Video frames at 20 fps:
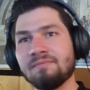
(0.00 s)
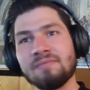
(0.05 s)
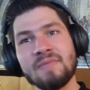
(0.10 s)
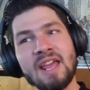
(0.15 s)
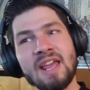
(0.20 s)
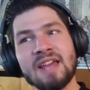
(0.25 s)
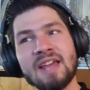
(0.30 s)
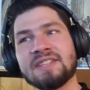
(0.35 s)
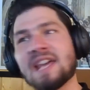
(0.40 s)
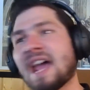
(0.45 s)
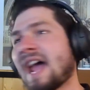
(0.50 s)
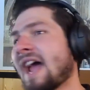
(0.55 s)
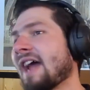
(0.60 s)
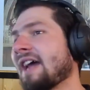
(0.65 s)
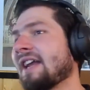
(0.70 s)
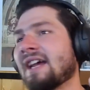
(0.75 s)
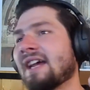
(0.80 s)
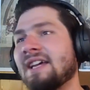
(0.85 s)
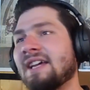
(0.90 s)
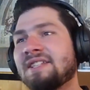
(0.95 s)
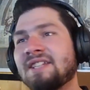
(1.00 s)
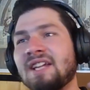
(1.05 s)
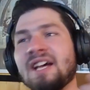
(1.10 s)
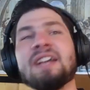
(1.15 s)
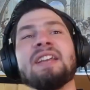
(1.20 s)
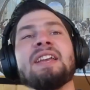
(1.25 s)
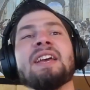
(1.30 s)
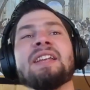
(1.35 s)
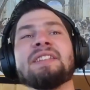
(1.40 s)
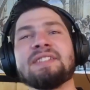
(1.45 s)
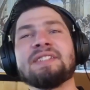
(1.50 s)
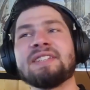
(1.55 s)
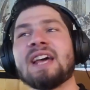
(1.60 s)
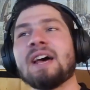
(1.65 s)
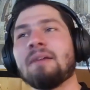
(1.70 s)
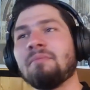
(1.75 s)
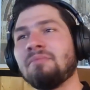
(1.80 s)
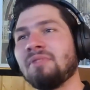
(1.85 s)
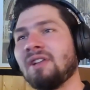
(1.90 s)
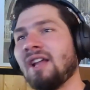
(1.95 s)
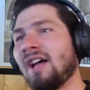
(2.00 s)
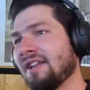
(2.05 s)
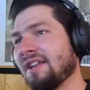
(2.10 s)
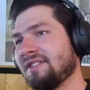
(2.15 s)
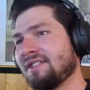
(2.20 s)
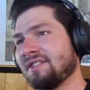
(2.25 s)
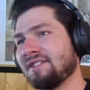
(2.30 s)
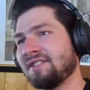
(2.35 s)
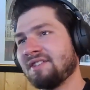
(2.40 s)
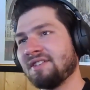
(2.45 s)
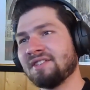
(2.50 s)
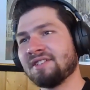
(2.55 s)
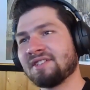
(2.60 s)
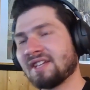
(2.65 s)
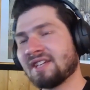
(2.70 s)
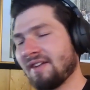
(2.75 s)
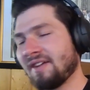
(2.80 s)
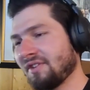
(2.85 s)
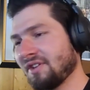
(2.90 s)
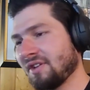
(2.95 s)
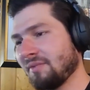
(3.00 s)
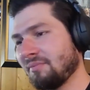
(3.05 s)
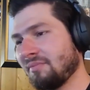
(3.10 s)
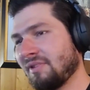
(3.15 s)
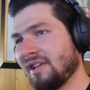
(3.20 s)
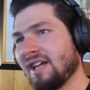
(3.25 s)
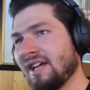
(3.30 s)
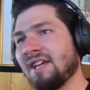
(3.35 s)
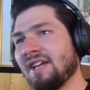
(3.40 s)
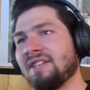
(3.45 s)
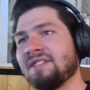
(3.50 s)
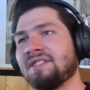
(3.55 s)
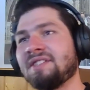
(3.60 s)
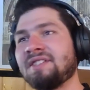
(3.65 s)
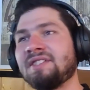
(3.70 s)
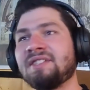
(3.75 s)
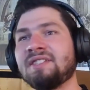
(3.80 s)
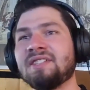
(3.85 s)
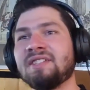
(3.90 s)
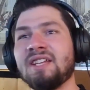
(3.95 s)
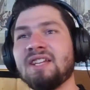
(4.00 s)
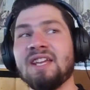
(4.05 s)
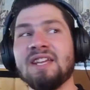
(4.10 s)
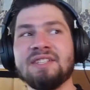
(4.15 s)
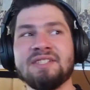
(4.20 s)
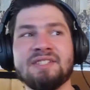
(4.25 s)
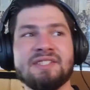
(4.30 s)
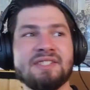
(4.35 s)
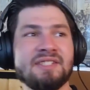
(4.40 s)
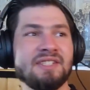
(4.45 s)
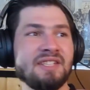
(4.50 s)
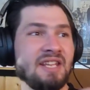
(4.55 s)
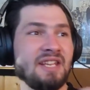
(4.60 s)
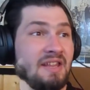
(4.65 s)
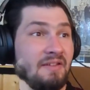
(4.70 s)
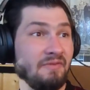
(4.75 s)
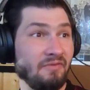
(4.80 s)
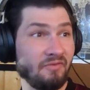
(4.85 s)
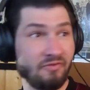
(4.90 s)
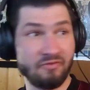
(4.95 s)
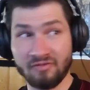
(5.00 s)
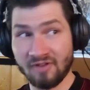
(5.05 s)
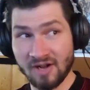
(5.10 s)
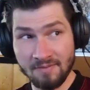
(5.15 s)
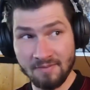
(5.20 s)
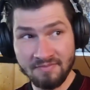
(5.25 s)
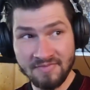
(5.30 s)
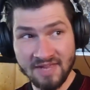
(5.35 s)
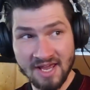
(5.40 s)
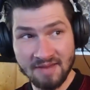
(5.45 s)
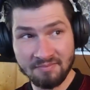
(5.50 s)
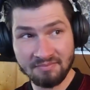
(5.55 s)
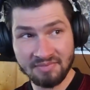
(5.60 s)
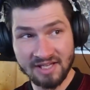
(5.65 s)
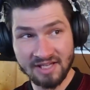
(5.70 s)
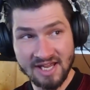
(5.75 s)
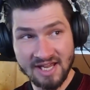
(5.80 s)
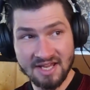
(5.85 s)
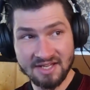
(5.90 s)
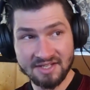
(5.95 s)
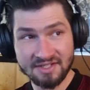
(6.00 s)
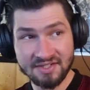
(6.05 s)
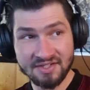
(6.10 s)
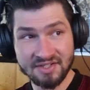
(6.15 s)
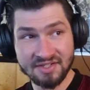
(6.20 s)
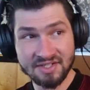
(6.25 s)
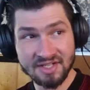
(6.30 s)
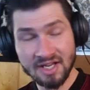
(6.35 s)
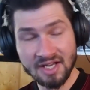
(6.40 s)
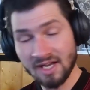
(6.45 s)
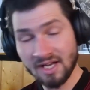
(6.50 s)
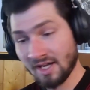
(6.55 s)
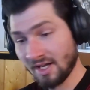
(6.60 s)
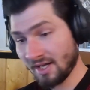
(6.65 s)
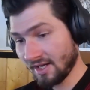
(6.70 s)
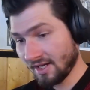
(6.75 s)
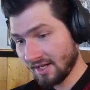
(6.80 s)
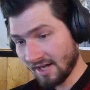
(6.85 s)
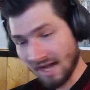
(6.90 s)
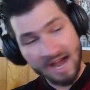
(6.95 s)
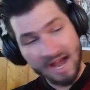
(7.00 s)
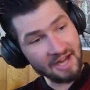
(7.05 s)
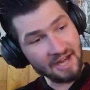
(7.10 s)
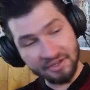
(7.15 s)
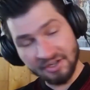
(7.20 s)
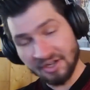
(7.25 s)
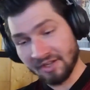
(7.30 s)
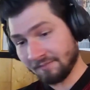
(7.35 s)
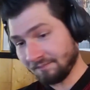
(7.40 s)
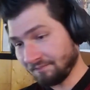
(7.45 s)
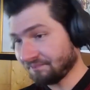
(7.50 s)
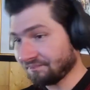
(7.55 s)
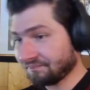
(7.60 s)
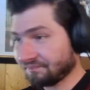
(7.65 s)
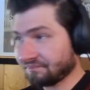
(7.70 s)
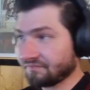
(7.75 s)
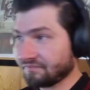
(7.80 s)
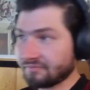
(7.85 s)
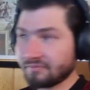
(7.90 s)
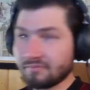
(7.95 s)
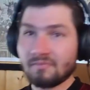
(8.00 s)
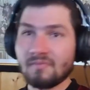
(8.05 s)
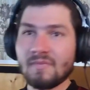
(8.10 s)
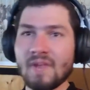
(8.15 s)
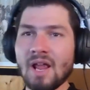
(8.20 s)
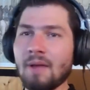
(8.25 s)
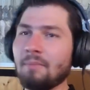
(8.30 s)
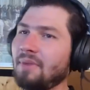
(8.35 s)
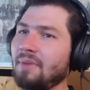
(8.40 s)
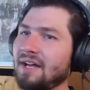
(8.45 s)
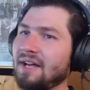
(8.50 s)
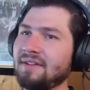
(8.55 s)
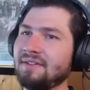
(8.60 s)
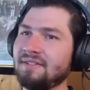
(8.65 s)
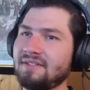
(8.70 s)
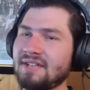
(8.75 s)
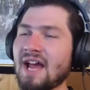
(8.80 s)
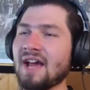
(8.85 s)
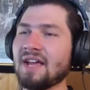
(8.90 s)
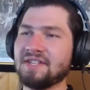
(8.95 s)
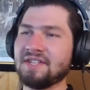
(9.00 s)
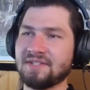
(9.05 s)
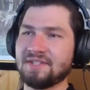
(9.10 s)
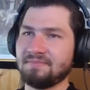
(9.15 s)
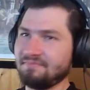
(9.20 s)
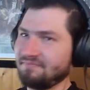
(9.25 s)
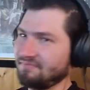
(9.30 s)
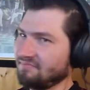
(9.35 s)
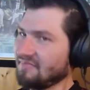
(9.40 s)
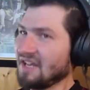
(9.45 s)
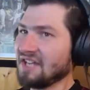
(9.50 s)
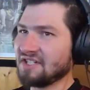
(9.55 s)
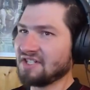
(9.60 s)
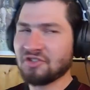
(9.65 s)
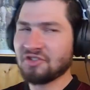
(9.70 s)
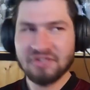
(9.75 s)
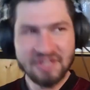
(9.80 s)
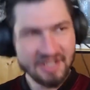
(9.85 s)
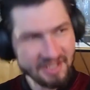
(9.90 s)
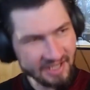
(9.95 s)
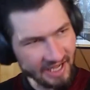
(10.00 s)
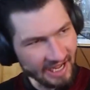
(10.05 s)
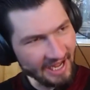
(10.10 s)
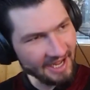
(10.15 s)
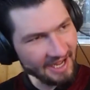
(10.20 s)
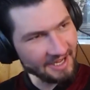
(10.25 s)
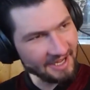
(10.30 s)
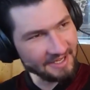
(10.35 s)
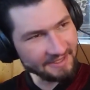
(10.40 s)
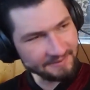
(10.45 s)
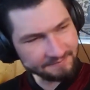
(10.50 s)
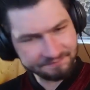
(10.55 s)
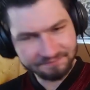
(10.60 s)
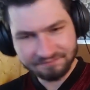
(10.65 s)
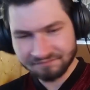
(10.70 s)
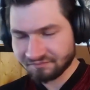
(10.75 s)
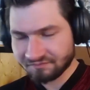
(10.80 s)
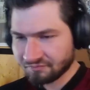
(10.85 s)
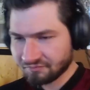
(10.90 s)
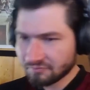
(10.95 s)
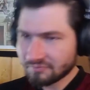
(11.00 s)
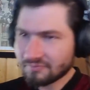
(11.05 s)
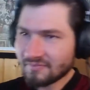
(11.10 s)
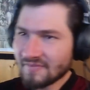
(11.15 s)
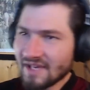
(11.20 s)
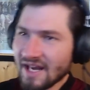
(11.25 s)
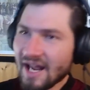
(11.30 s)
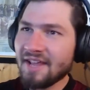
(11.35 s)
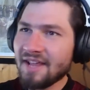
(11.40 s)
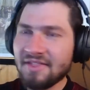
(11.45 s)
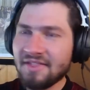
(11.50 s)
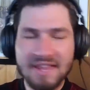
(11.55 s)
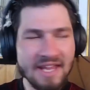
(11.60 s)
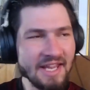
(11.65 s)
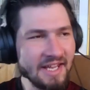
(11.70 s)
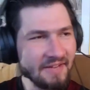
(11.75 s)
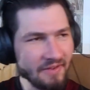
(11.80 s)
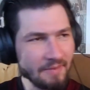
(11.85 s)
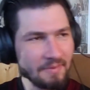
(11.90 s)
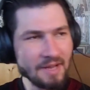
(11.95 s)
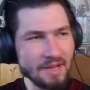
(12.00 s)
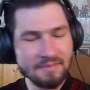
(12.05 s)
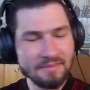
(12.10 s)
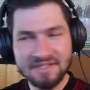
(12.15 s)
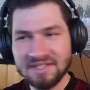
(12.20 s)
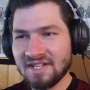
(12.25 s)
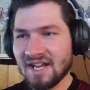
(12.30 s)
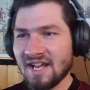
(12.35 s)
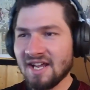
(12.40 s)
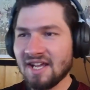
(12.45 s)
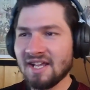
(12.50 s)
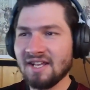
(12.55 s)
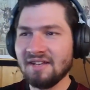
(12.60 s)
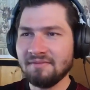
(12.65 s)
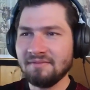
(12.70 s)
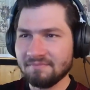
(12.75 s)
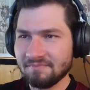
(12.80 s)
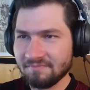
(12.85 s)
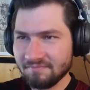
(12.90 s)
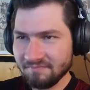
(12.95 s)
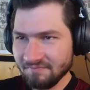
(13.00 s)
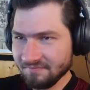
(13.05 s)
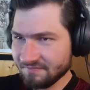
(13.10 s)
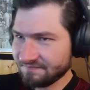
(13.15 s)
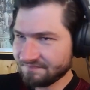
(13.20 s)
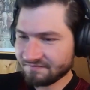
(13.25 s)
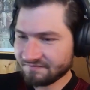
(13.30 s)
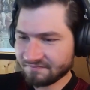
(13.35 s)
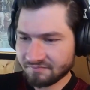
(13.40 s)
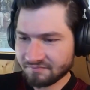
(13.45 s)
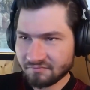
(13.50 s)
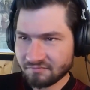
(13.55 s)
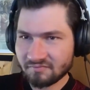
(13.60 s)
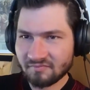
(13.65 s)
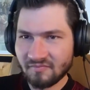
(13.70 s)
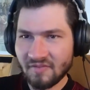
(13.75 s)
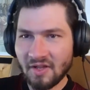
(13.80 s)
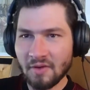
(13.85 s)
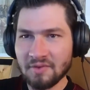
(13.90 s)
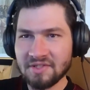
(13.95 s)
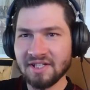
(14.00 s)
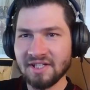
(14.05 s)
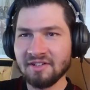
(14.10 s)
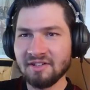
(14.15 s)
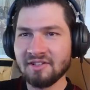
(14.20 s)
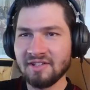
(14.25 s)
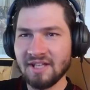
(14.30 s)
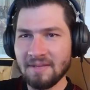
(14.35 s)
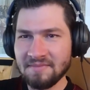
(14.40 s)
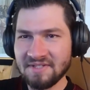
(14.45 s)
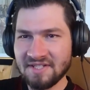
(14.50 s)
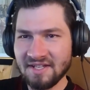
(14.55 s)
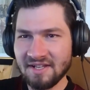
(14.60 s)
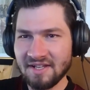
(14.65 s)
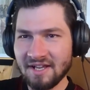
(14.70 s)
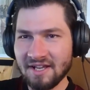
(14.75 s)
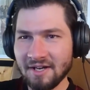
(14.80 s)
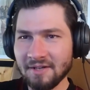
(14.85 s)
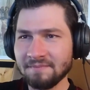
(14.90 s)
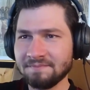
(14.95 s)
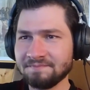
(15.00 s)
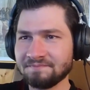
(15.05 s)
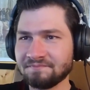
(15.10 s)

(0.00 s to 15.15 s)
antagonize against that plot? Does he discover the place? Is he from that place? I don't know. But yeah, it's interesting. I think if I'm not mistaken, there was a little glimpse in there